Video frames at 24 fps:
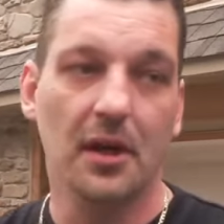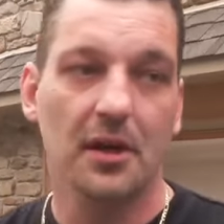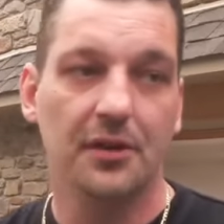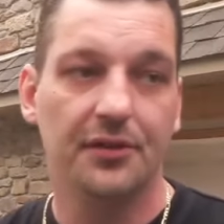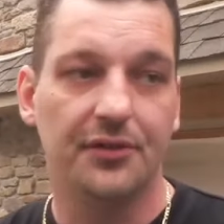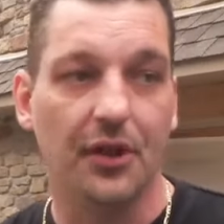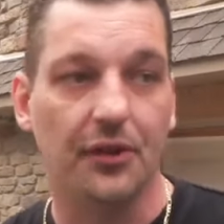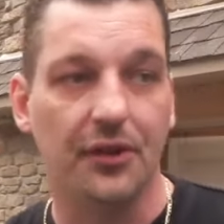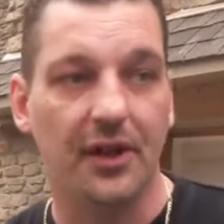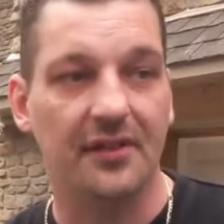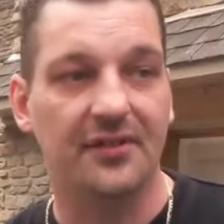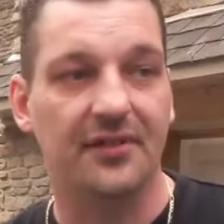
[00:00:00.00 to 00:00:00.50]

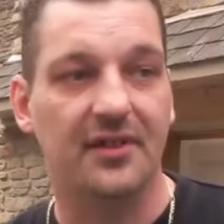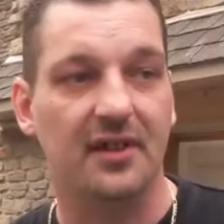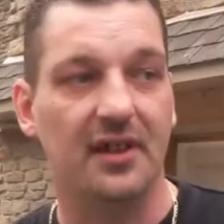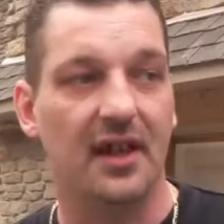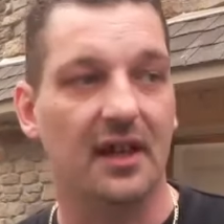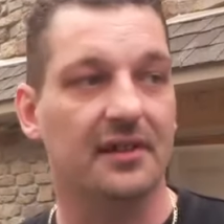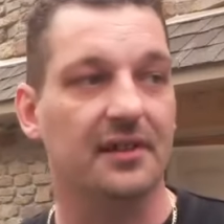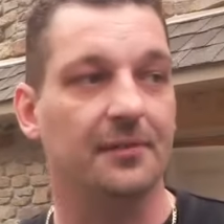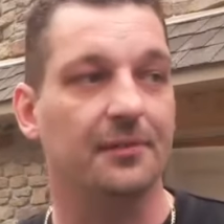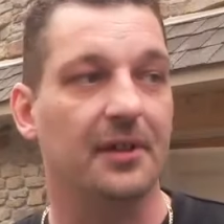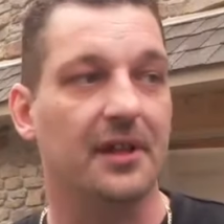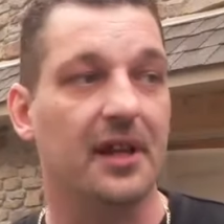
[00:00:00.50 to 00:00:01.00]
So that's
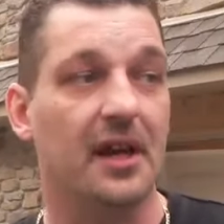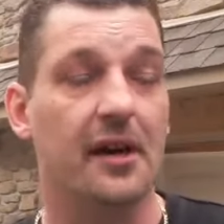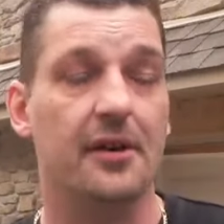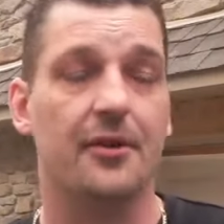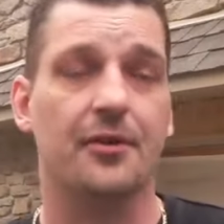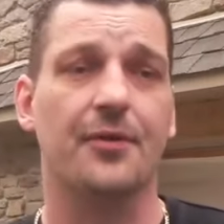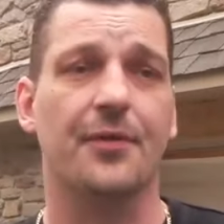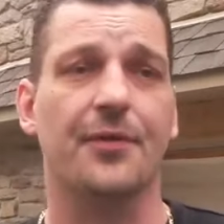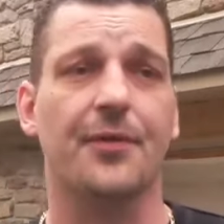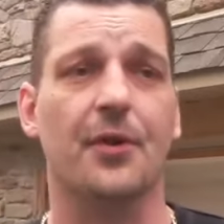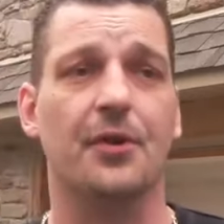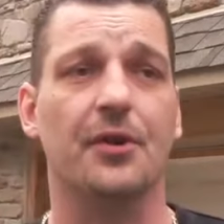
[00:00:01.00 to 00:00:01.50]
collectively
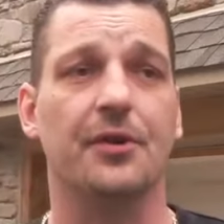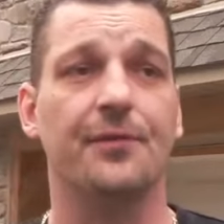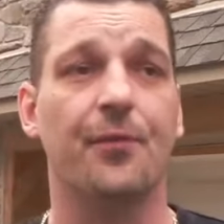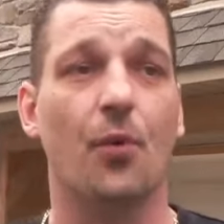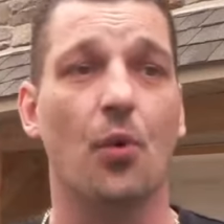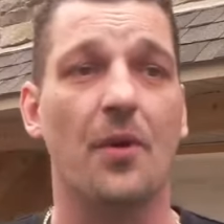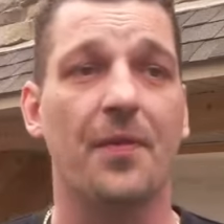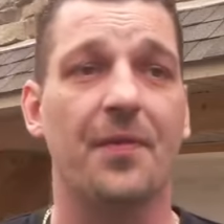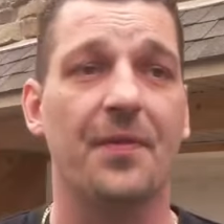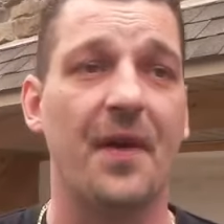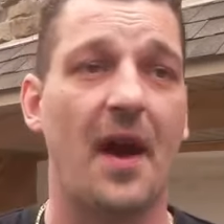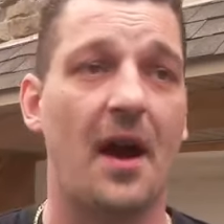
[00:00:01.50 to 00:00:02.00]

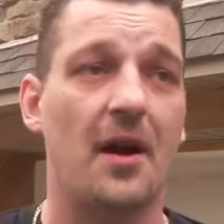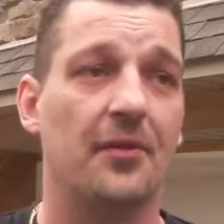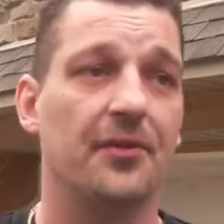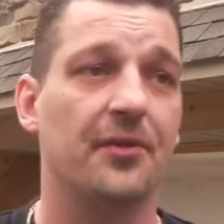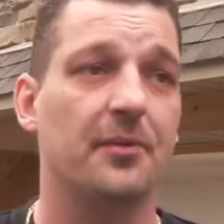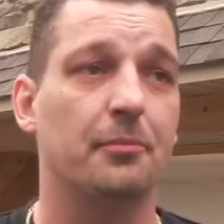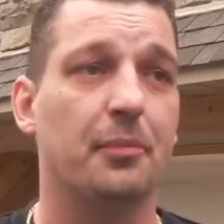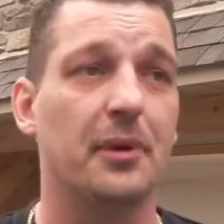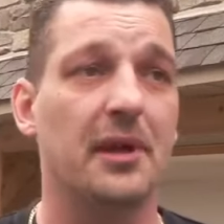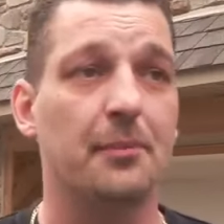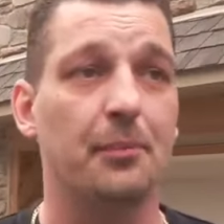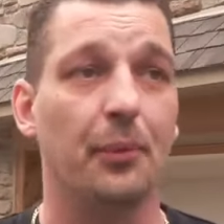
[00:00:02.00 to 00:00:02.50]

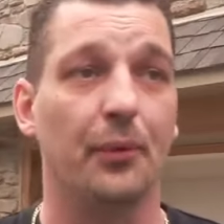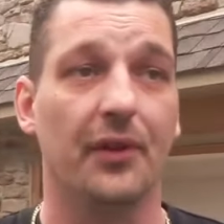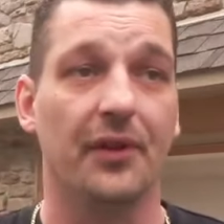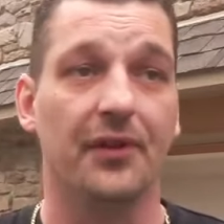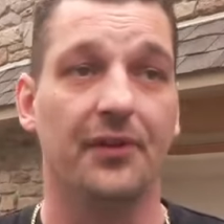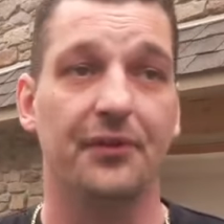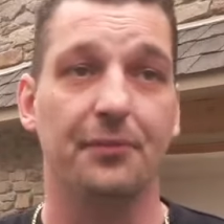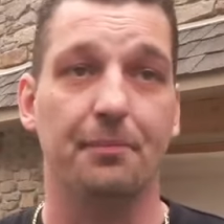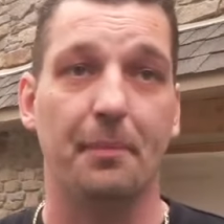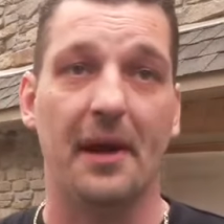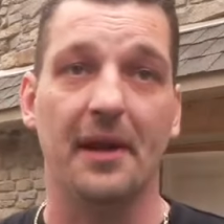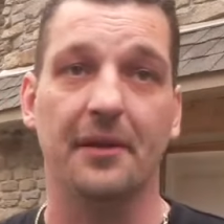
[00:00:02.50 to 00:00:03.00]
134,000 people that
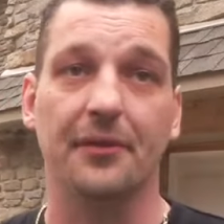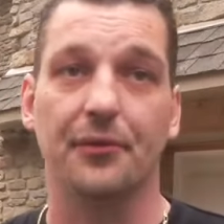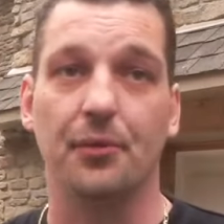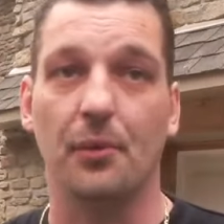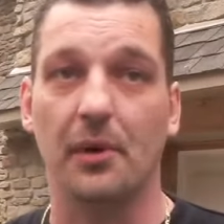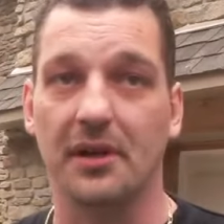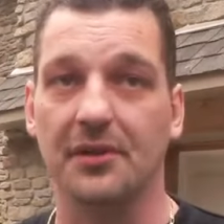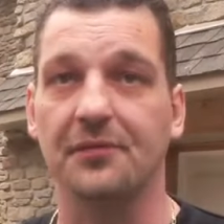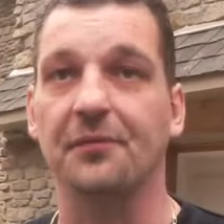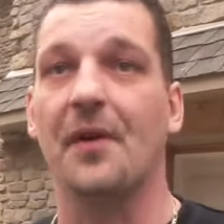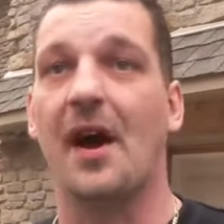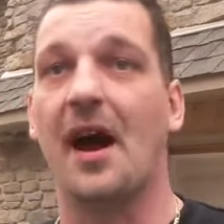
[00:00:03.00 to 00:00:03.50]
spent
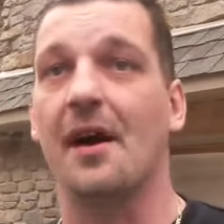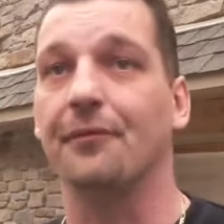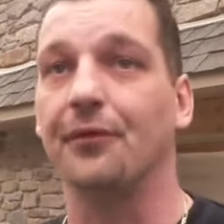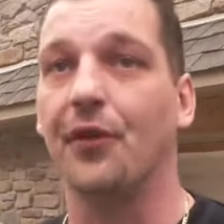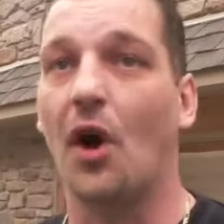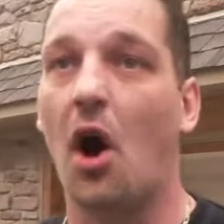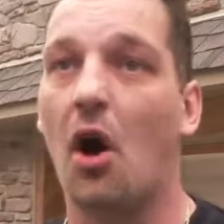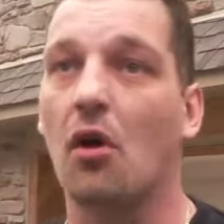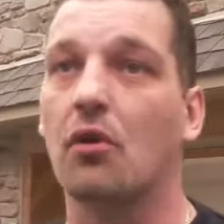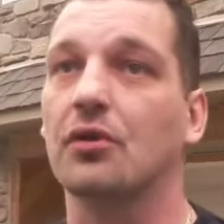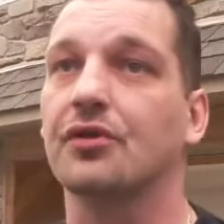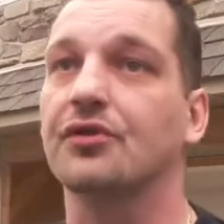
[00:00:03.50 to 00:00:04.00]

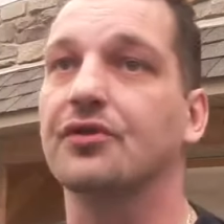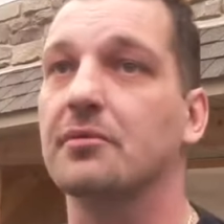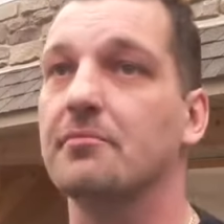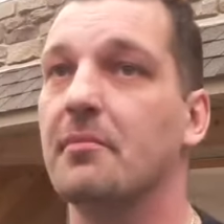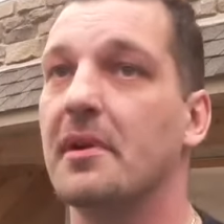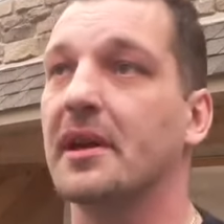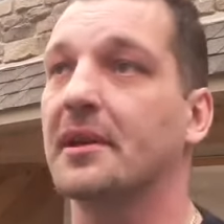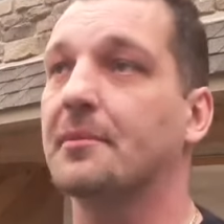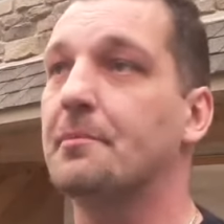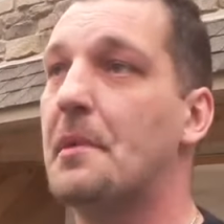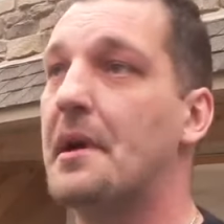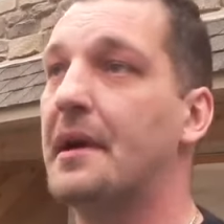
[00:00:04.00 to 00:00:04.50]
$25 to
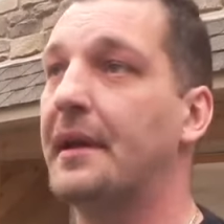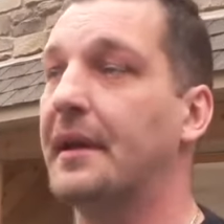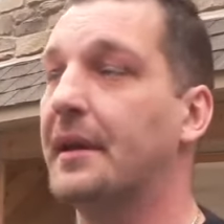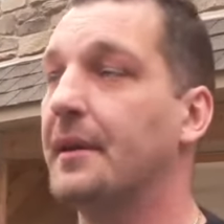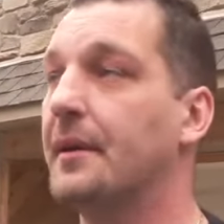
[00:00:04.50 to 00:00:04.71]
make money.